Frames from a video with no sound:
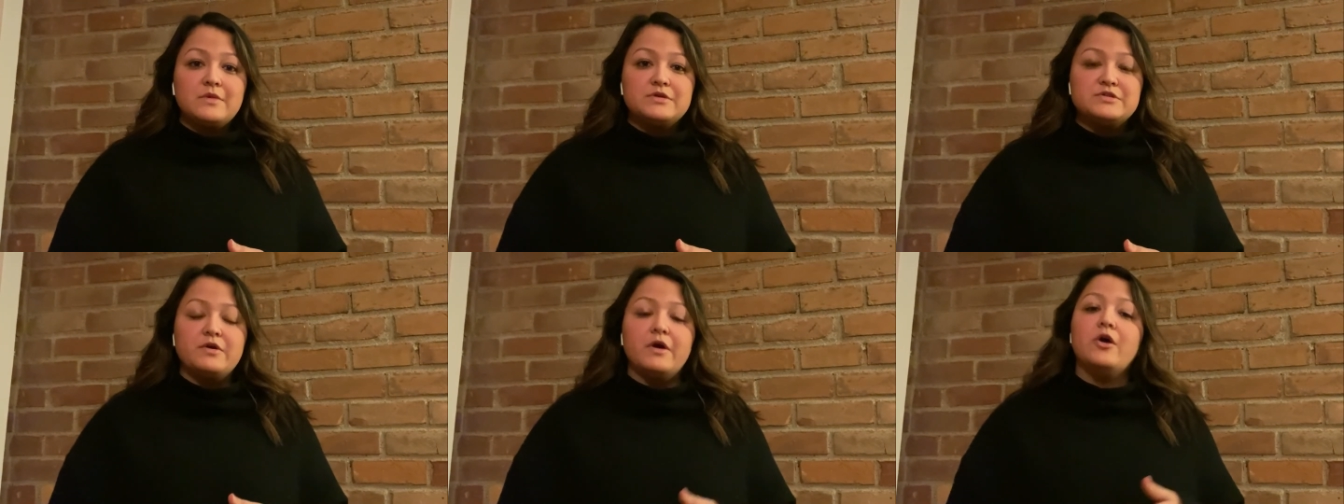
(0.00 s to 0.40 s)

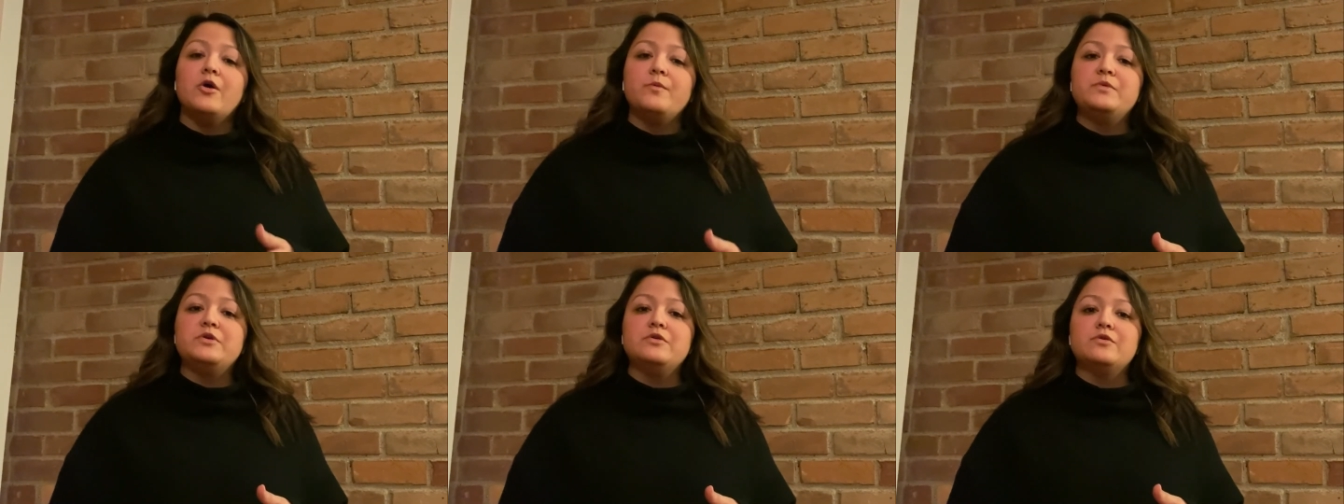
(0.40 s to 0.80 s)
So I
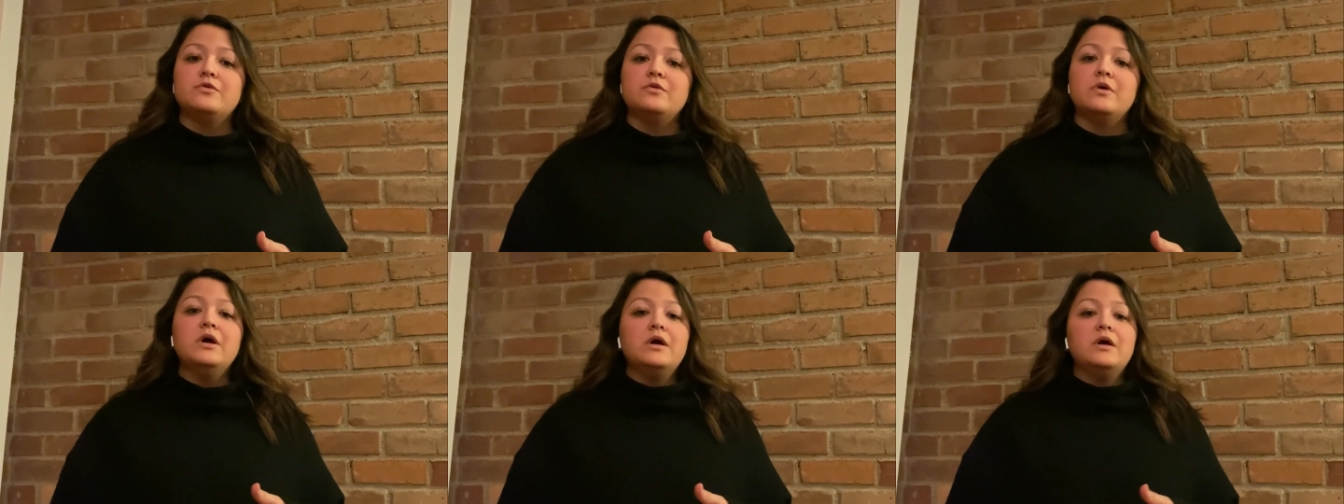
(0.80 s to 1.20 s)
hope
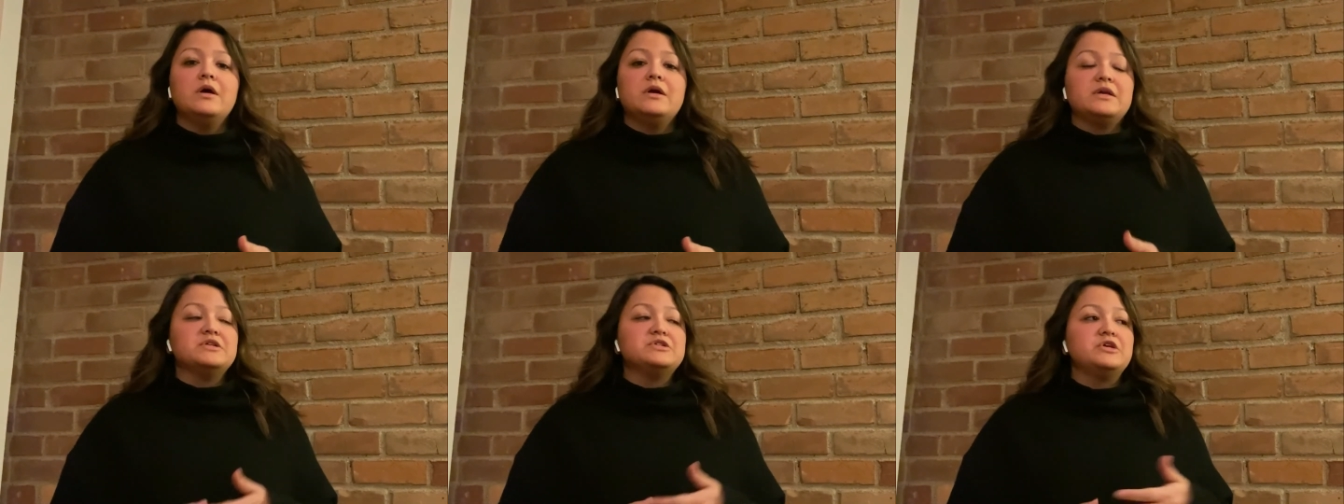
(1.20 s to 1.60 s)
you
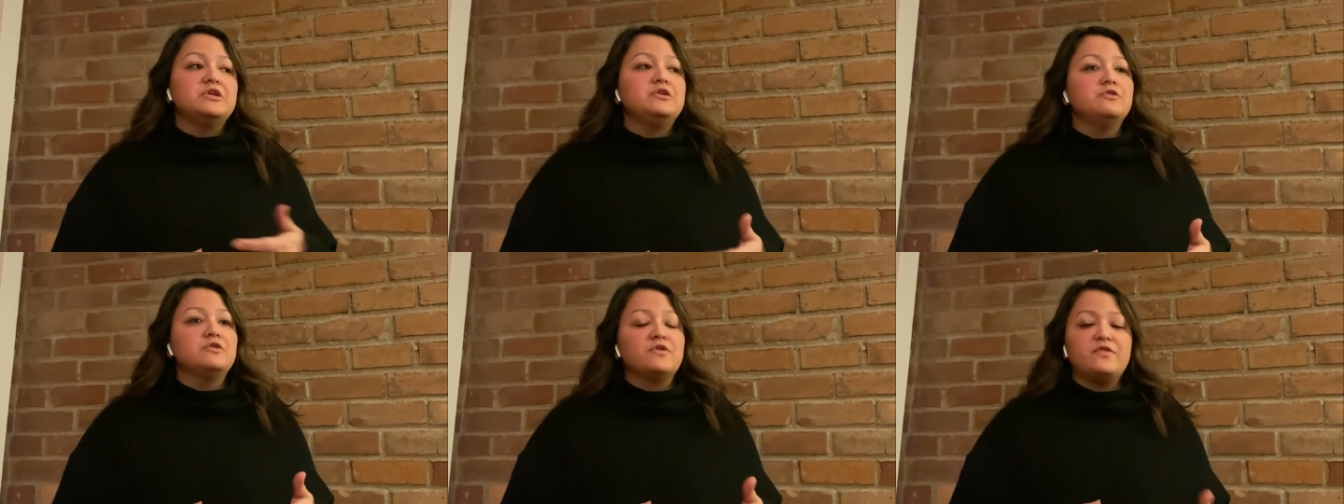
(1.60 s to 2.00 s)

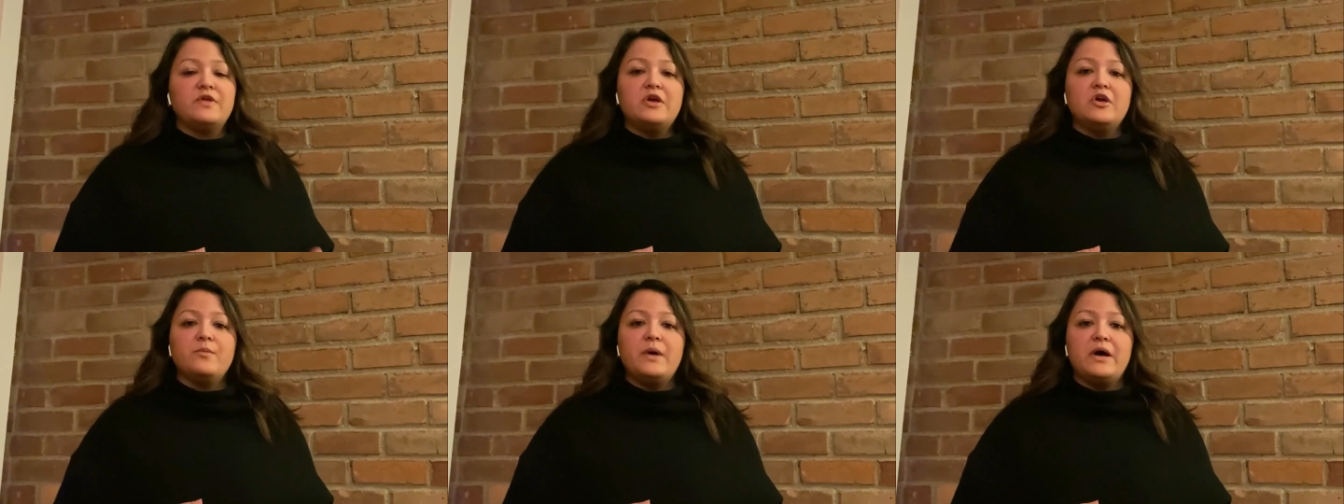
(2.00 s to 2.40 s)
continue to
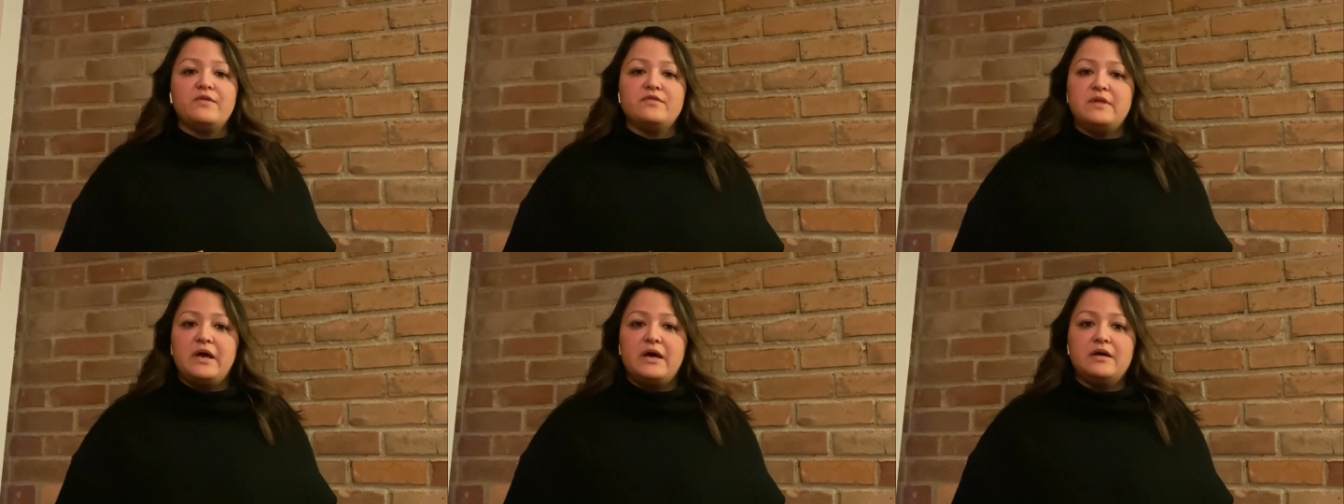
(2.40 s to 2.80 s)
think
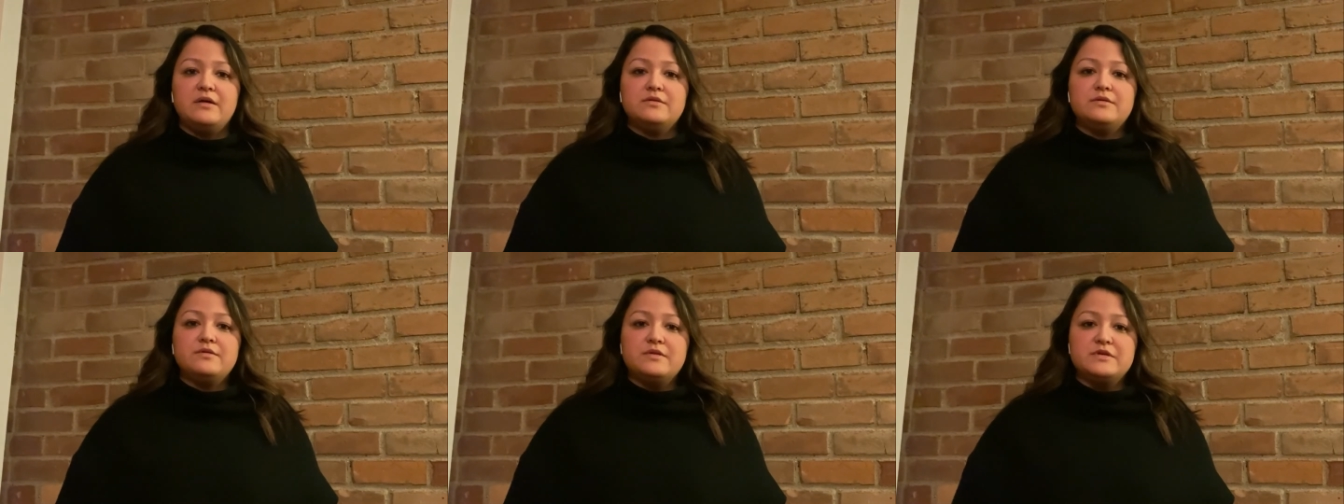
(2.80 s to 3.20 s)
about
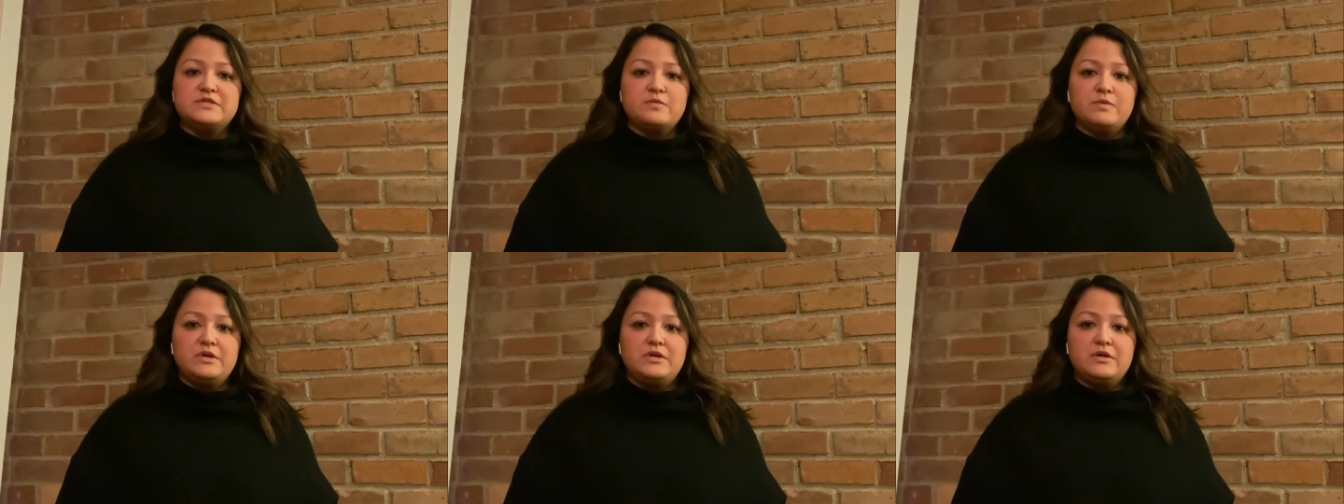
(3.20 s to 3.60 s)
that
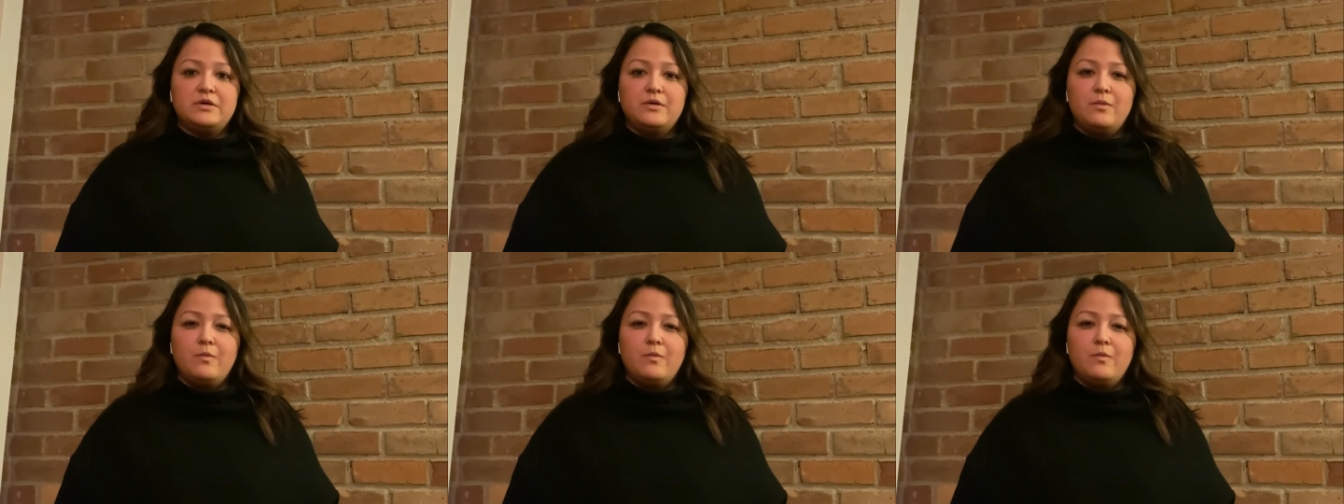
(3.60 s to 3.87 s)
this week.